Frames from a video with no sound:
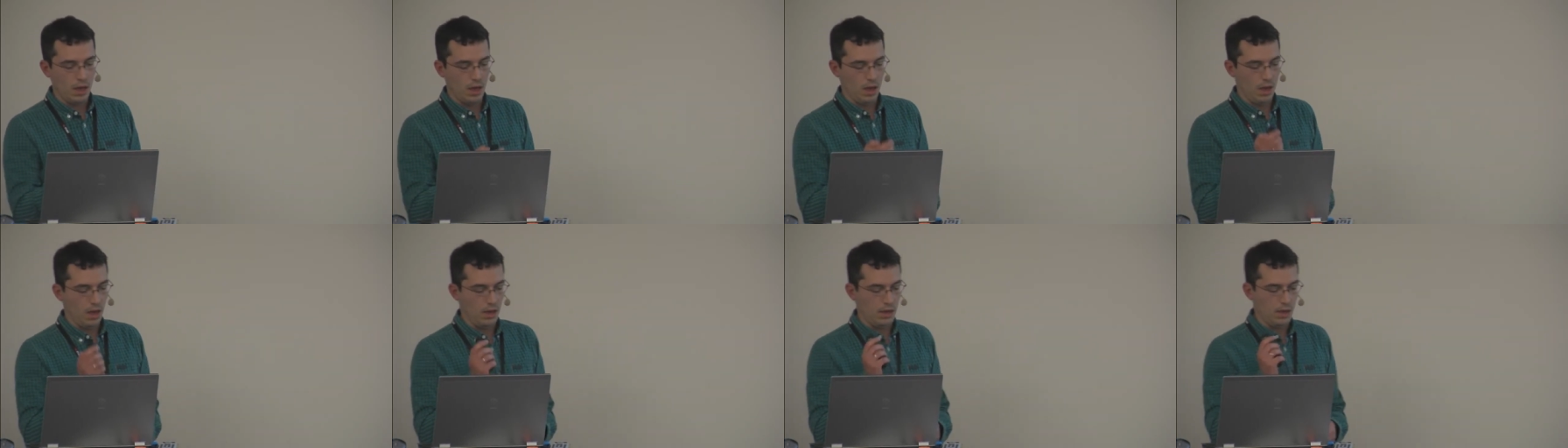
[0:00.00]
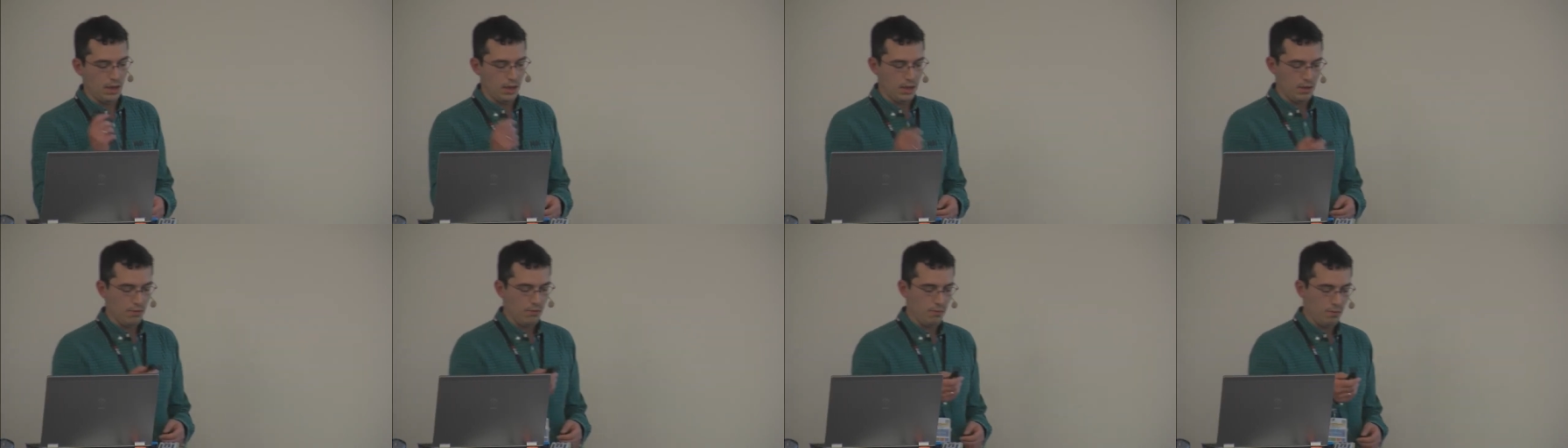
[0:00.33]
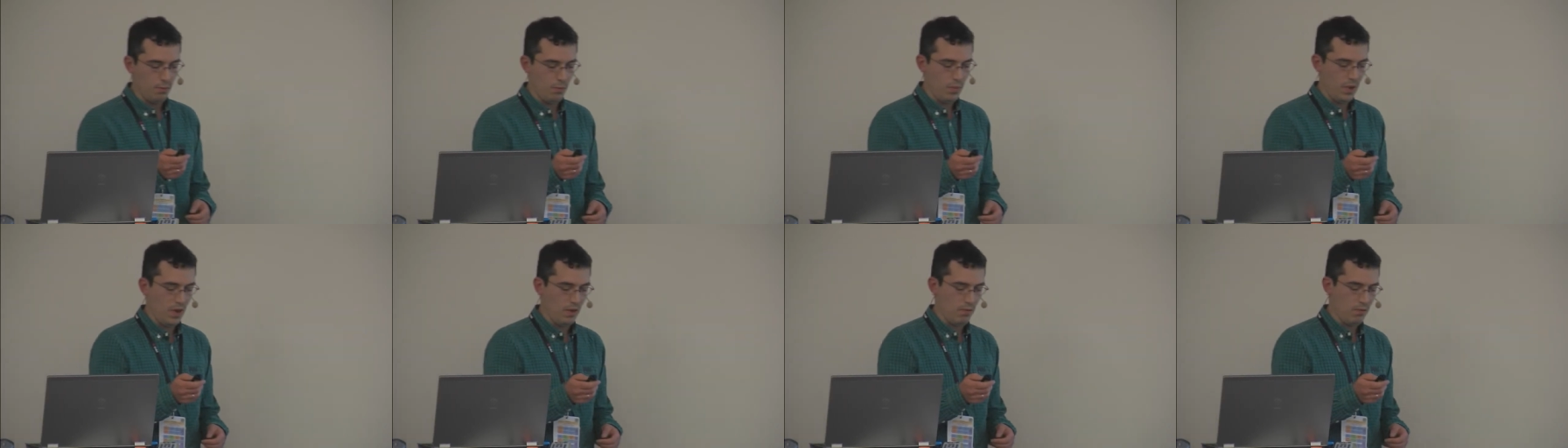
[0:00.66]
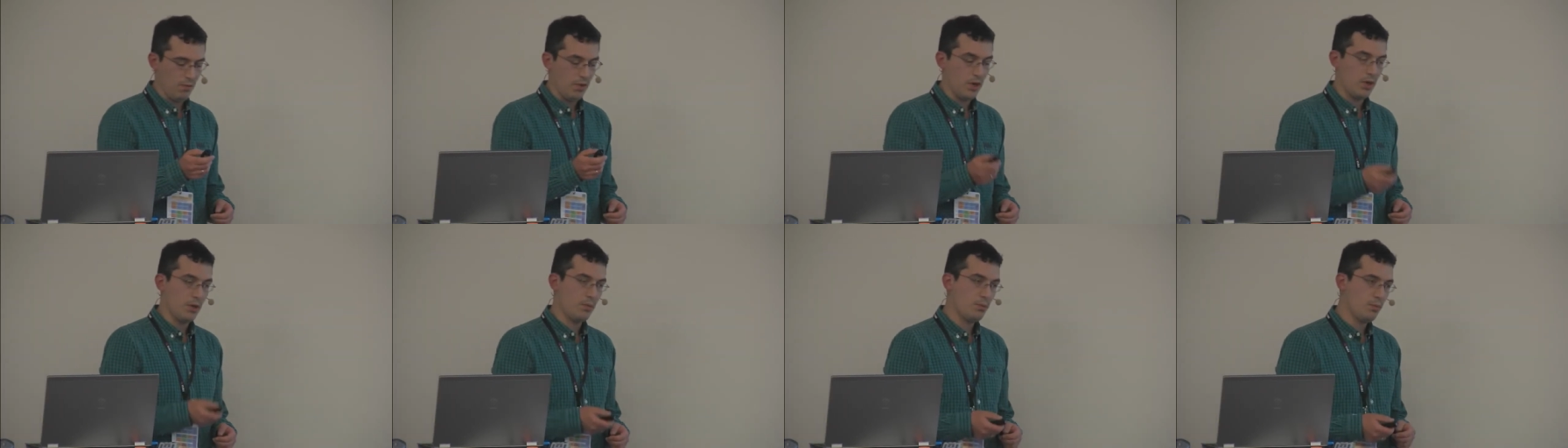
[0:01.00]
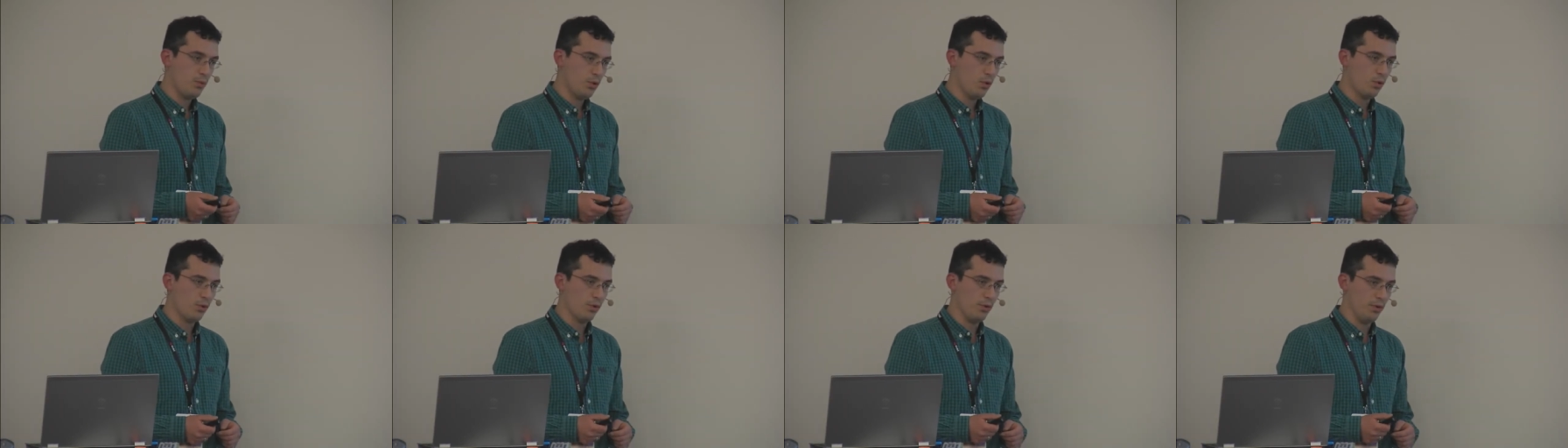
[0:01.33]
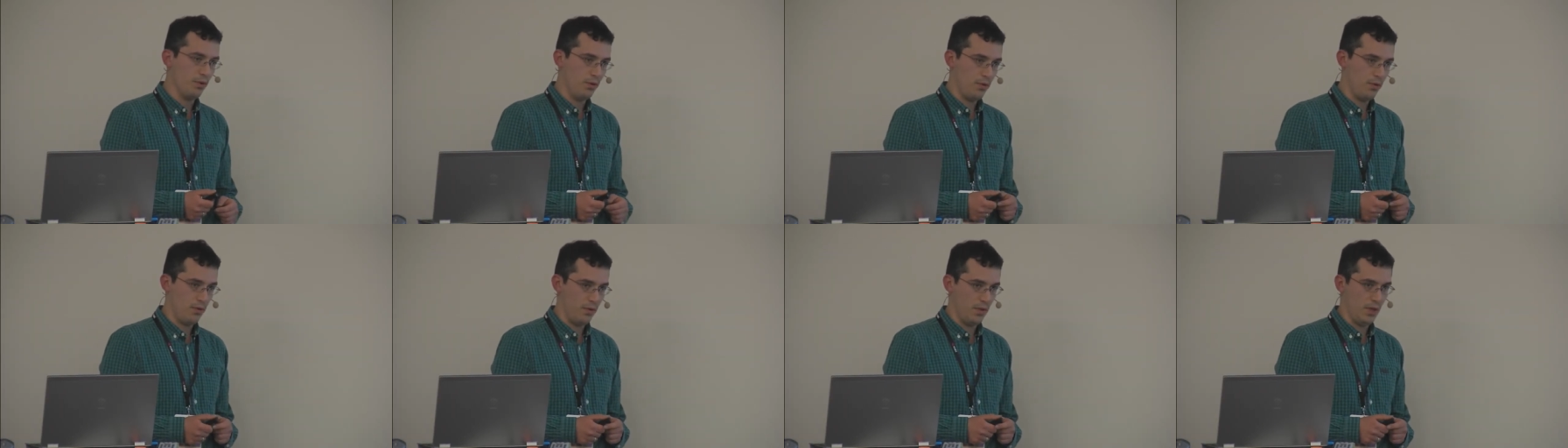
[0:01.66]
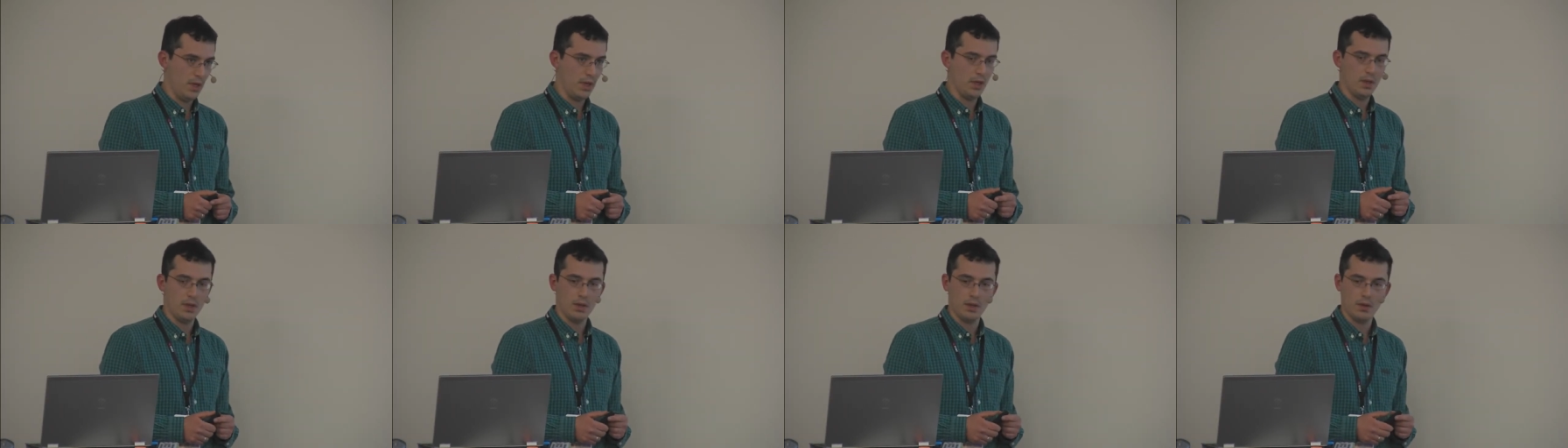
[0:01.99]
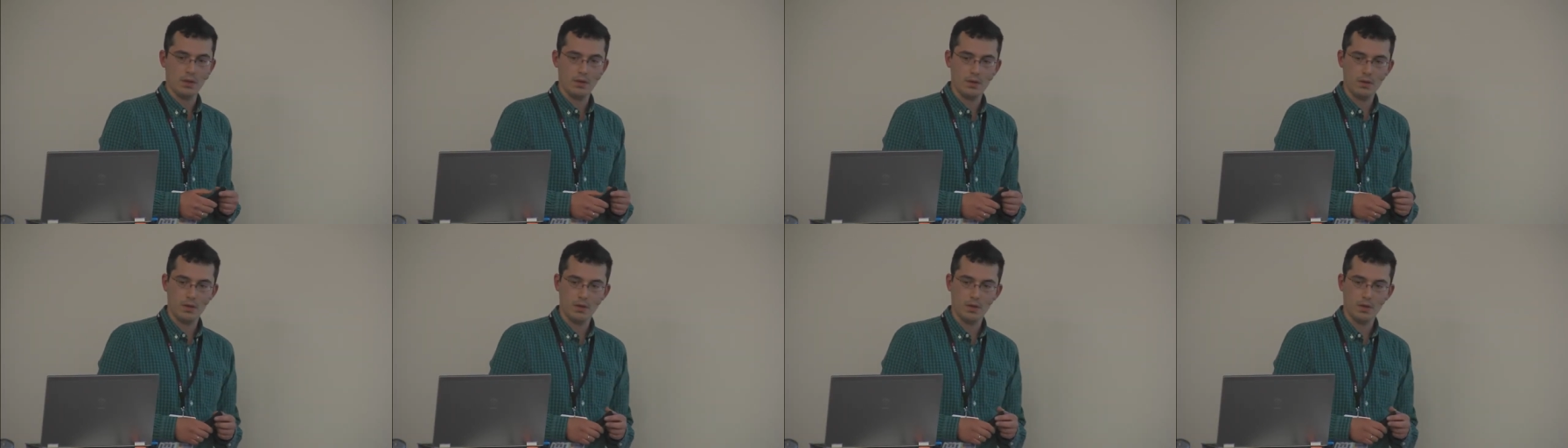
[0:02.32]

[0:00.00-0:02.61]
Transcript: Another very important thing